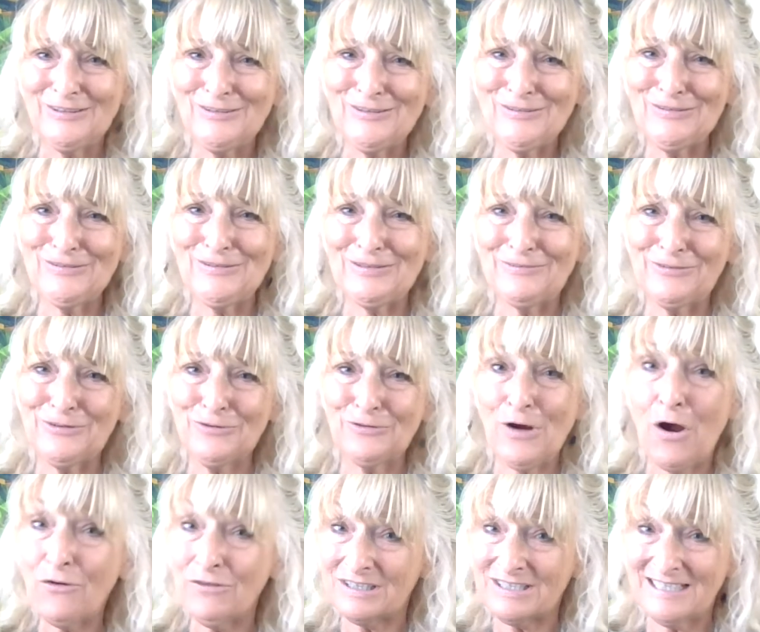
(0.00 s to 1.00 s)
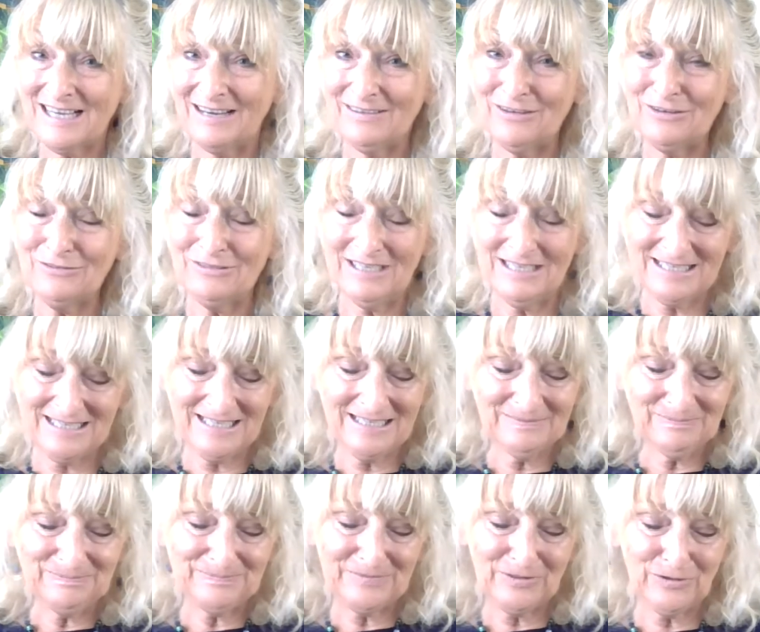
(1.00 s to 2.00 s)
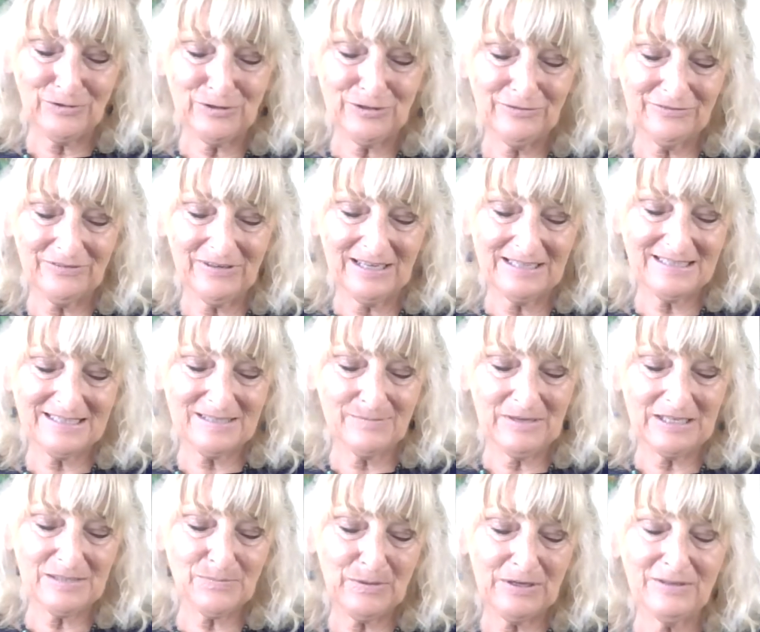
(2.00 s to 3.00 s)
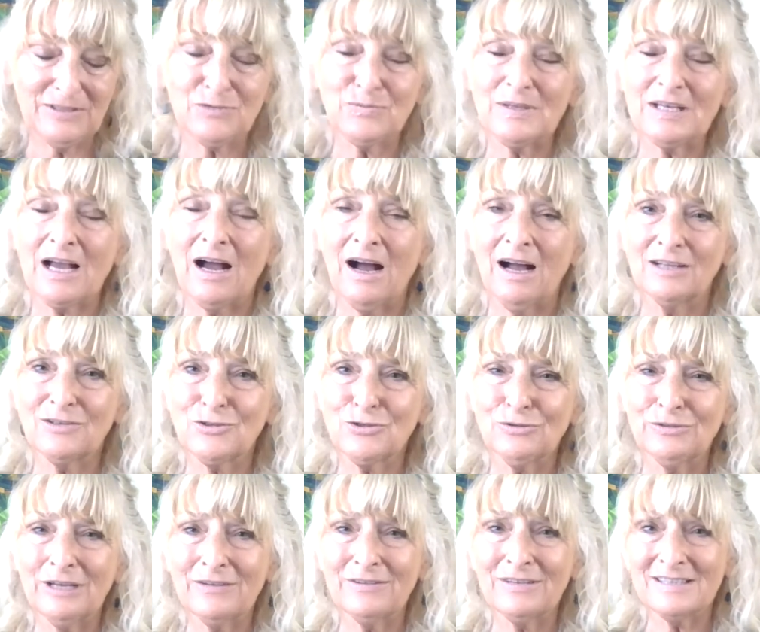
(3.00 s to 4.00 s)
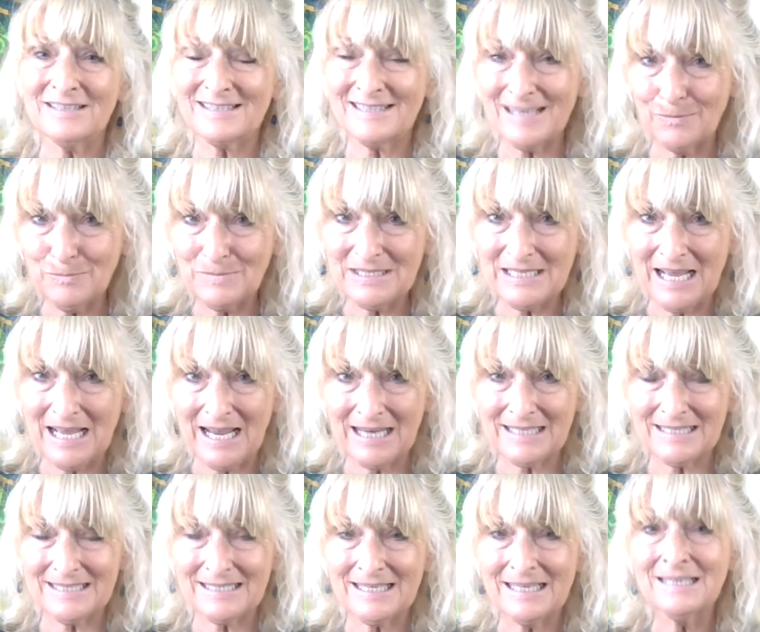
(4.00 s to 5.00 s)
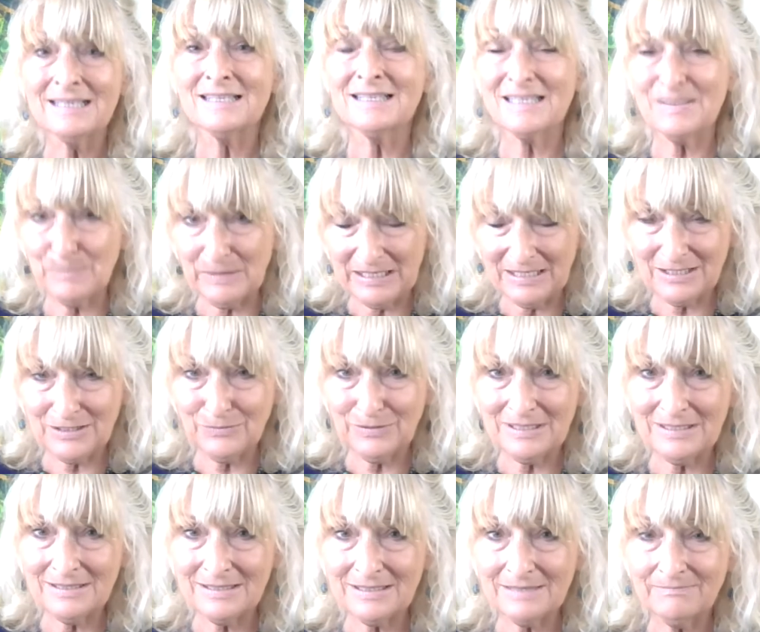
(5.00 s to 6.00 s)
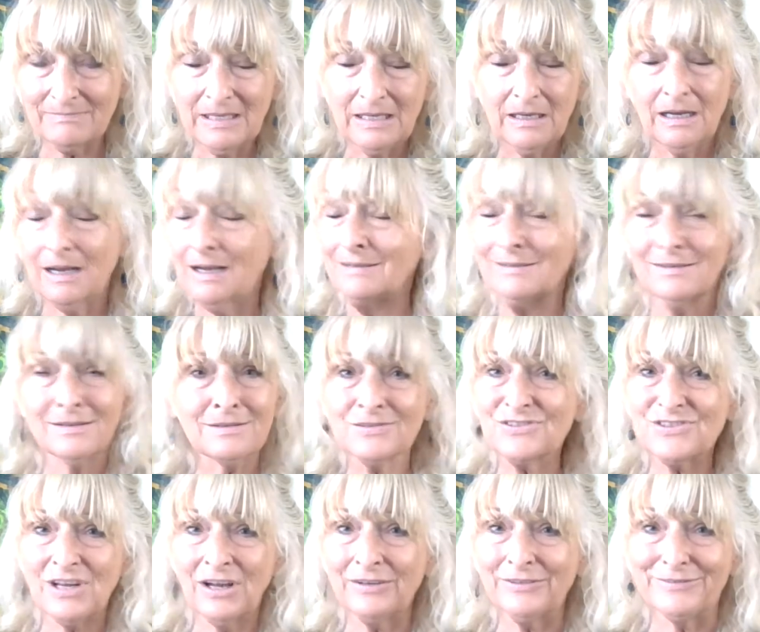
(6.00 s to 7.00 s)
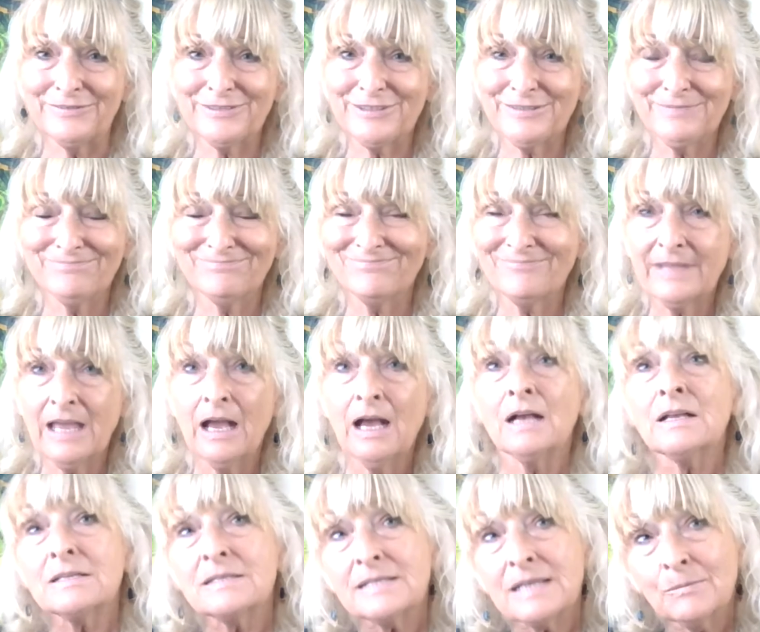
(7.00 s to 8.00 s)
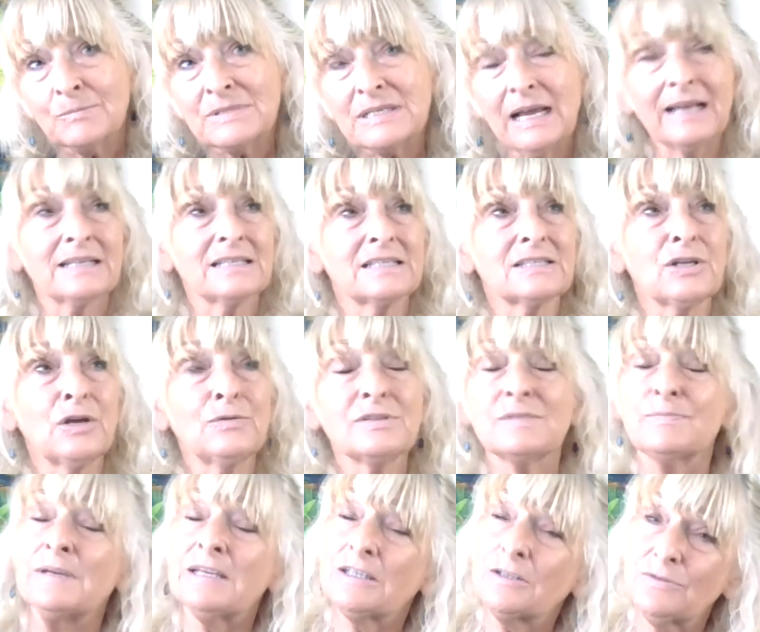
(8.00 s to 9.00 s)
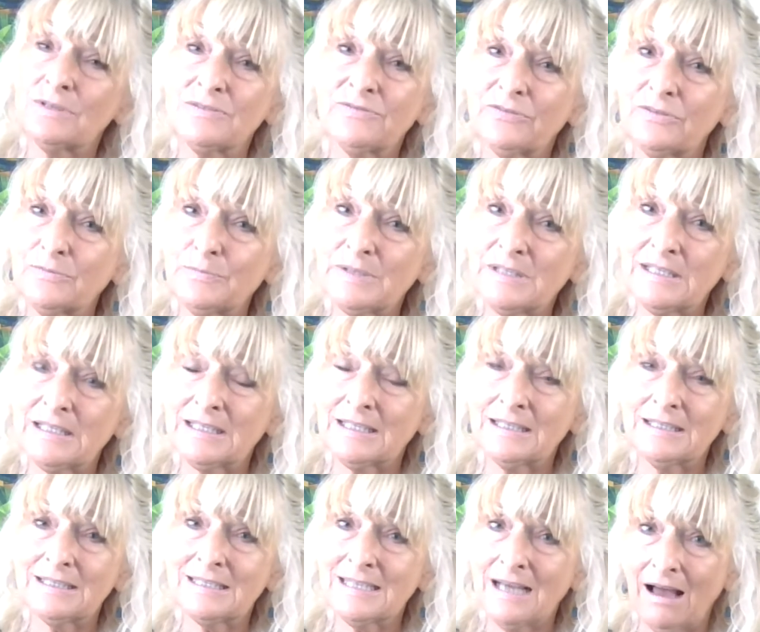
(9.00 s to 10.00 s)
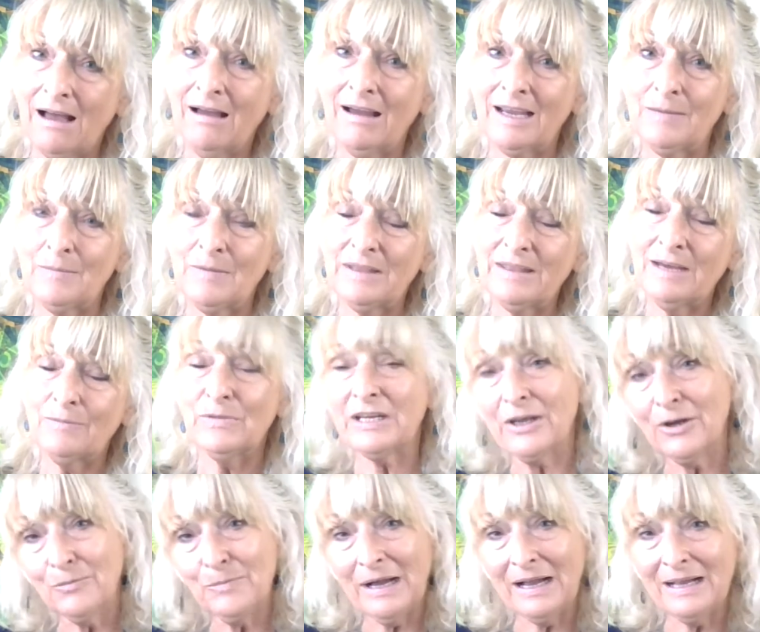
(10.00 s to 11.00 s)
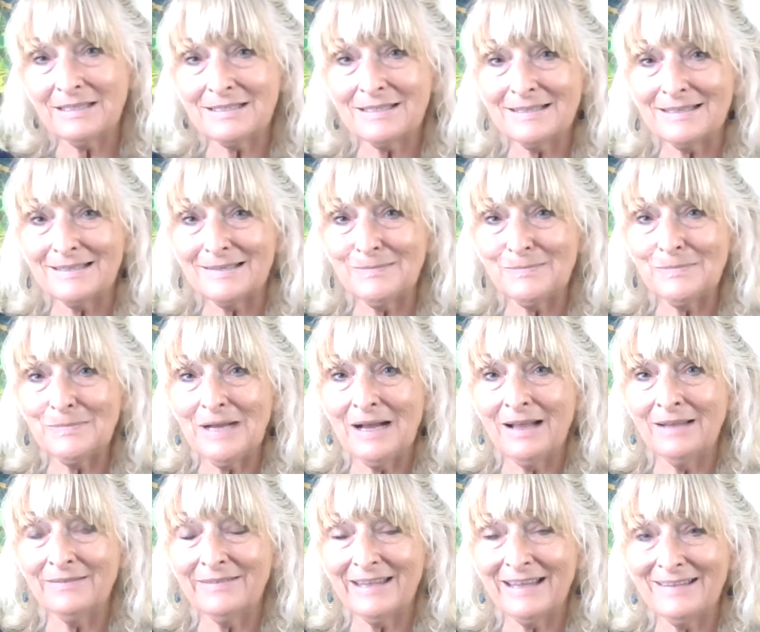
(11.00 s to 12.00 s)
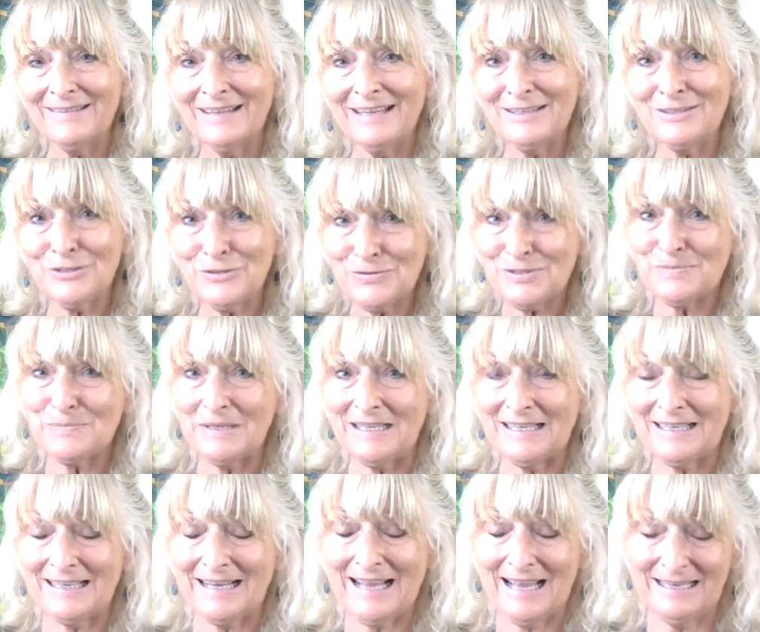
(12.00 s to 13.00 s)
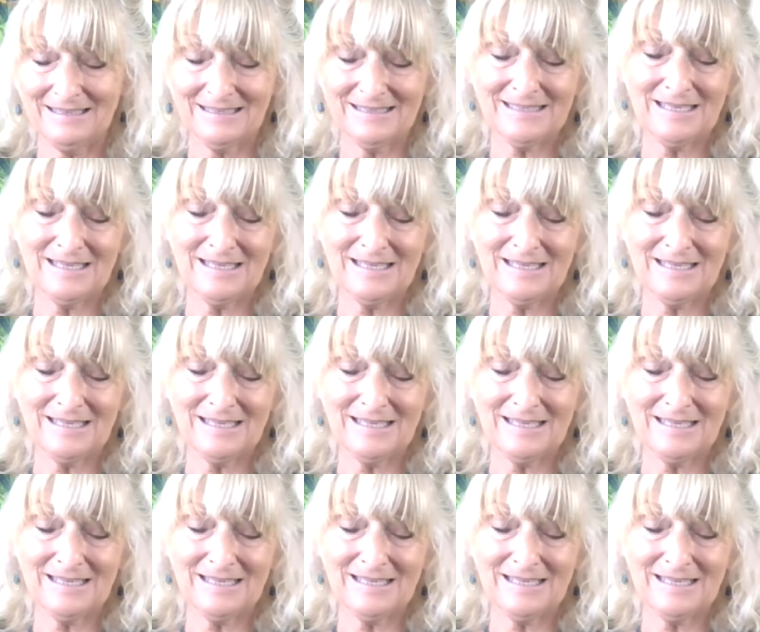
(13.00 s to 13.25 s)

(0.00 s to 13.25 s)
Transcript: If you are a tarot reader or you've had some experience with cards, you'll know that some decks speak to us and others don't. Some decks don't speak to us for a particular time, and then we go back to them, and then they do speak again.